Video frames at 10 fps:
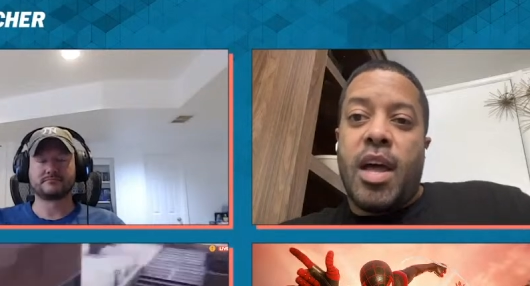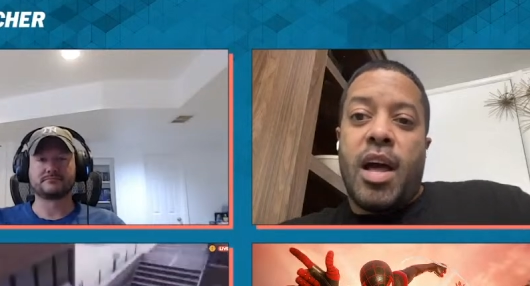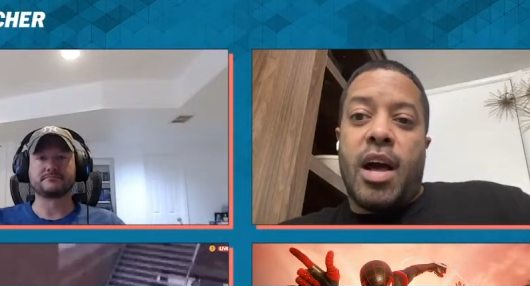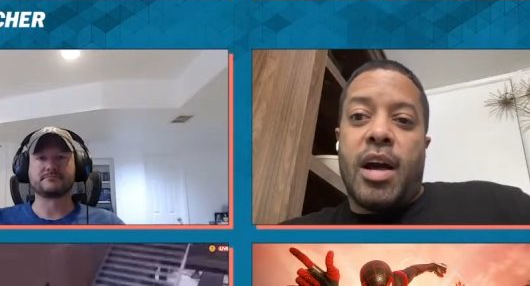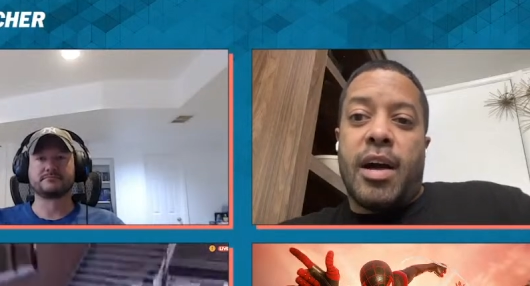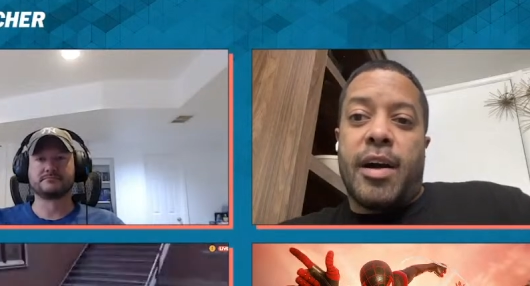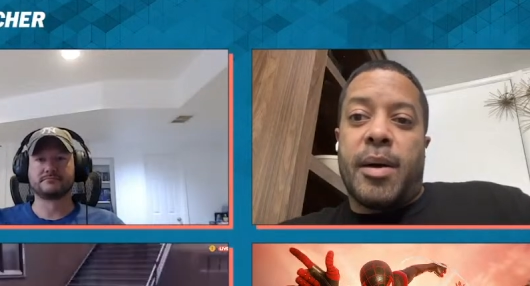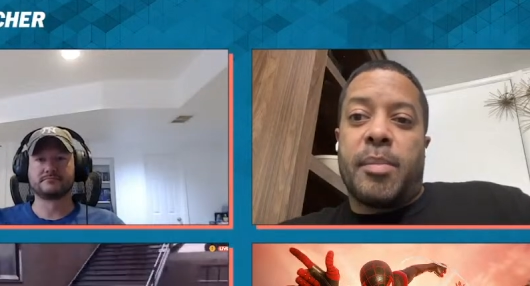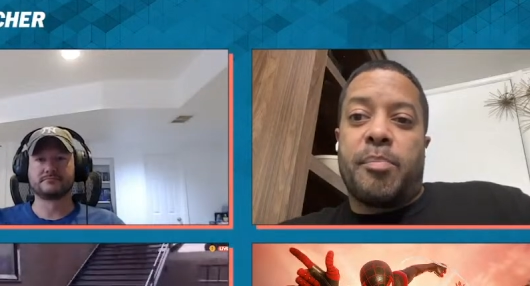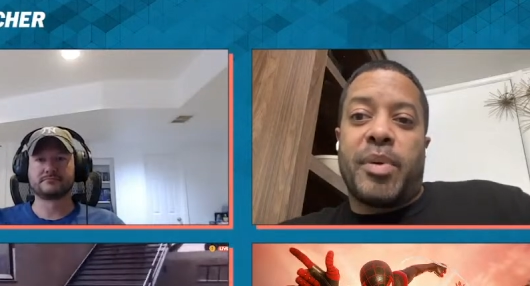Speaker 1: Mm-hmm.
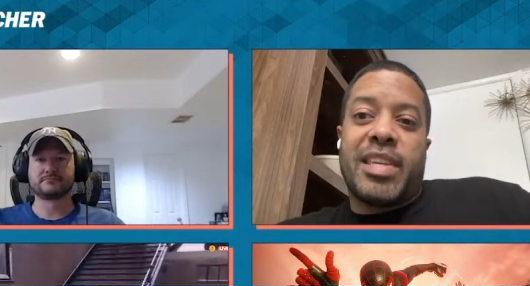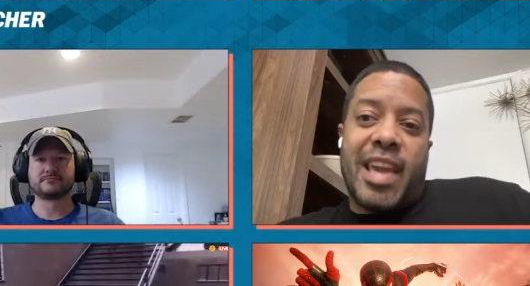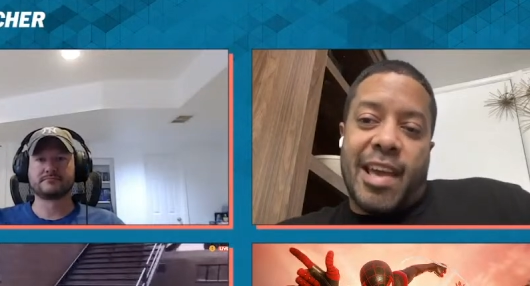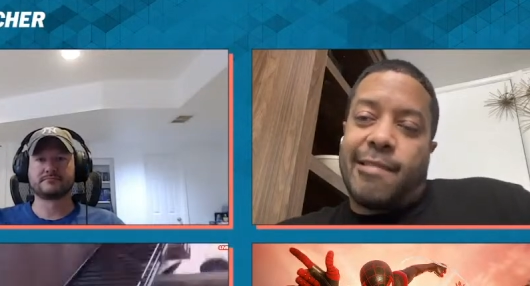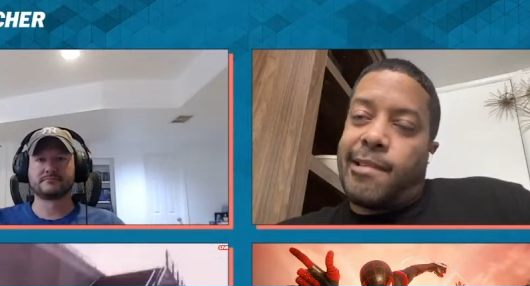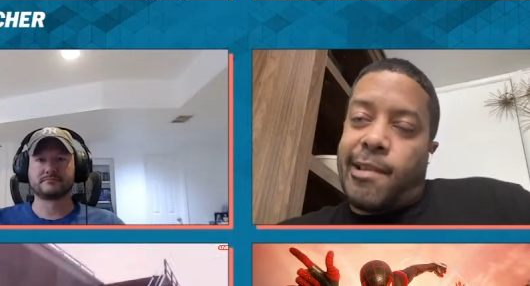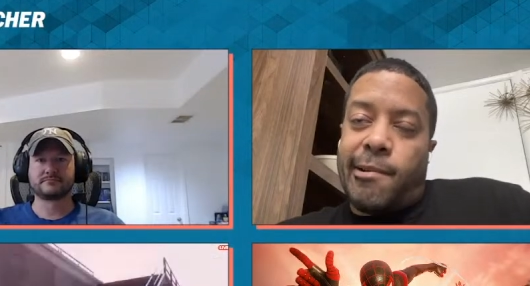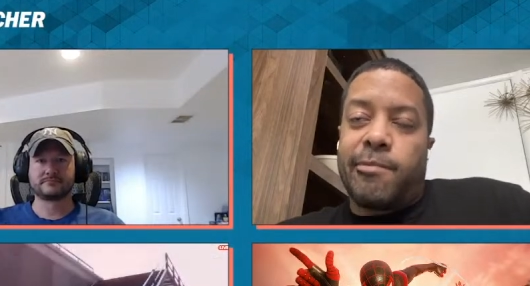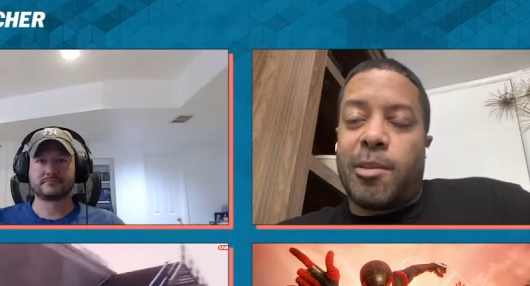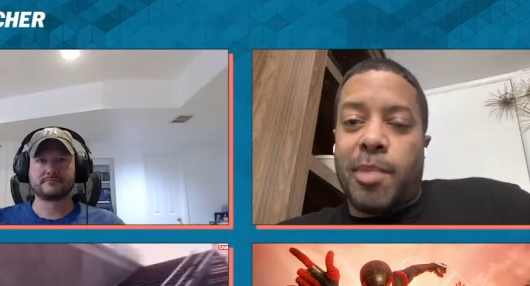Uh, but yeah, you
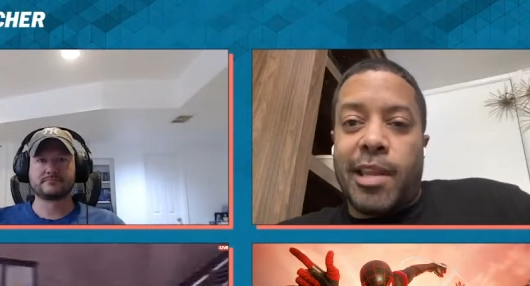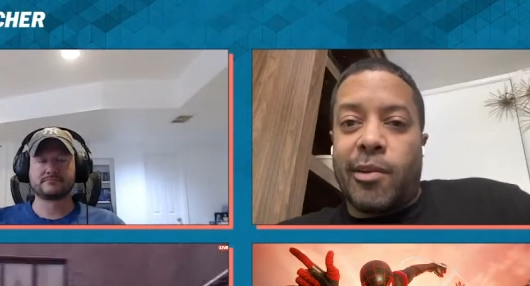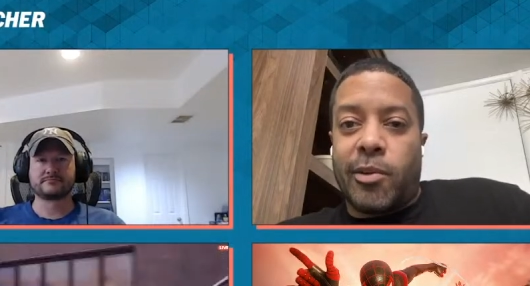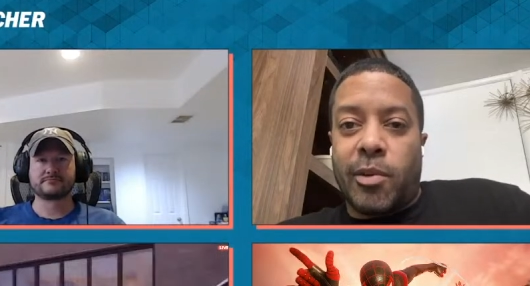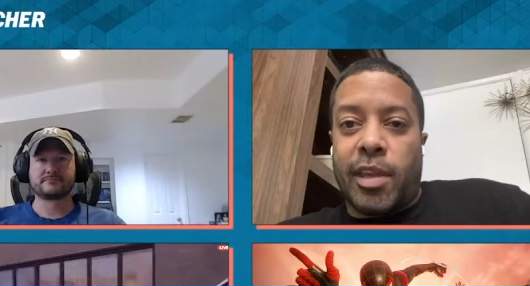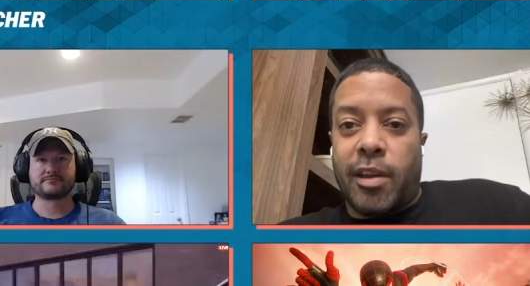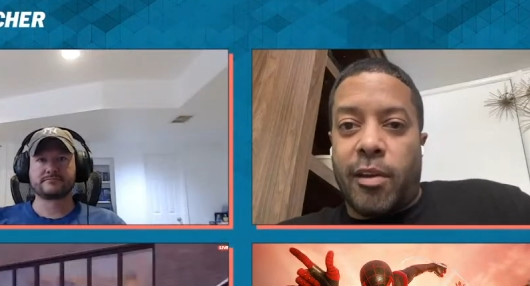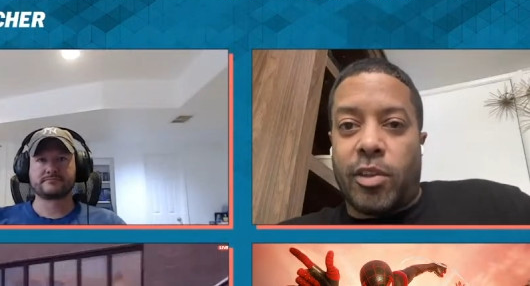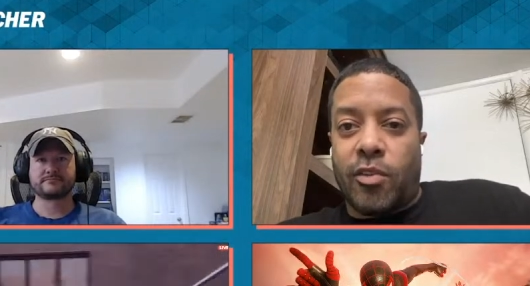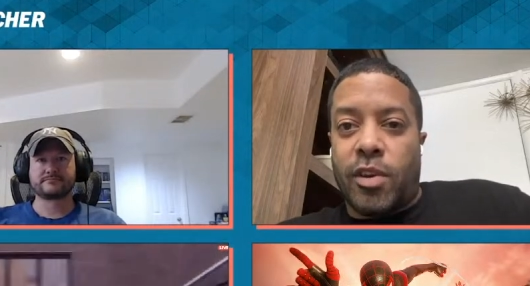know, depending on who the
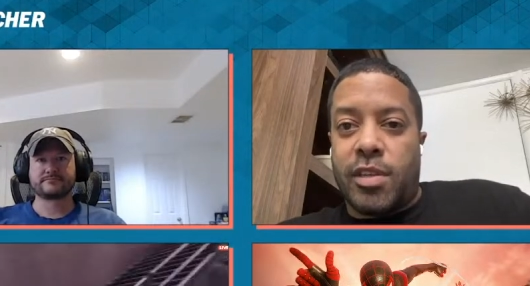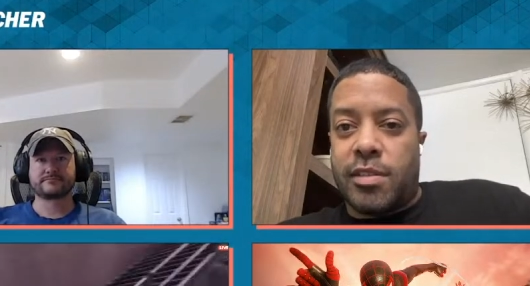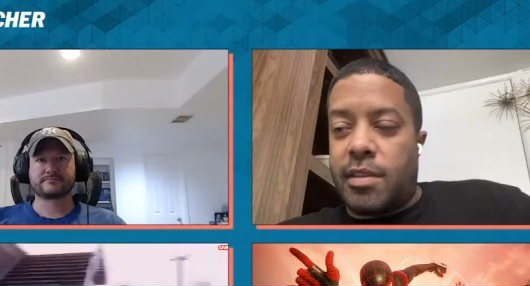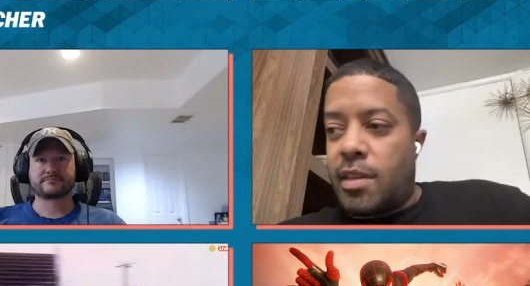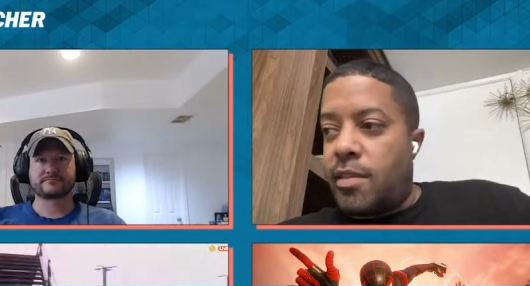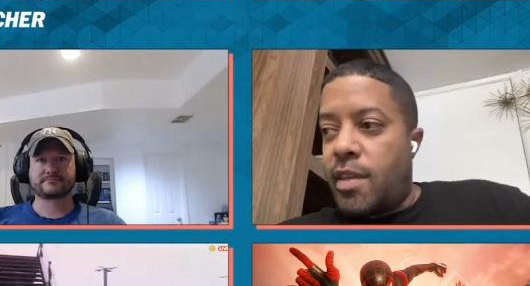character is,